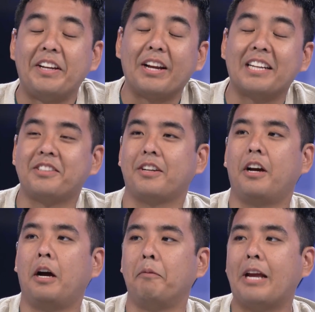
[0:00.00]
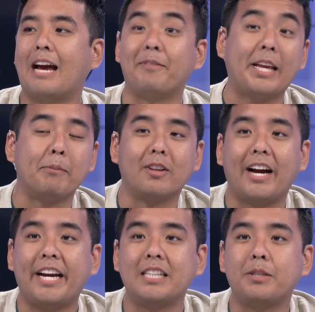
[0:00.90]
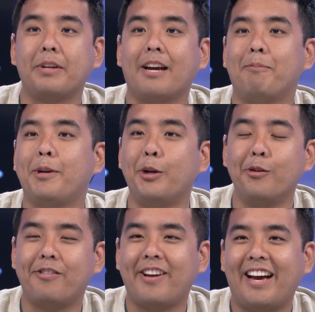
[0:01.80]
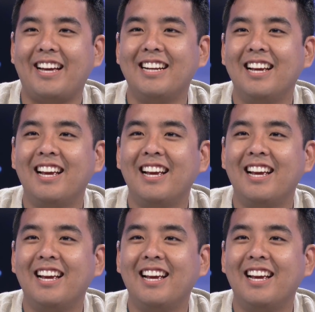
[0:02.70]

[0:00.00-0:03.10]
mean, you guys, we have Team Alliance, we have PewFat.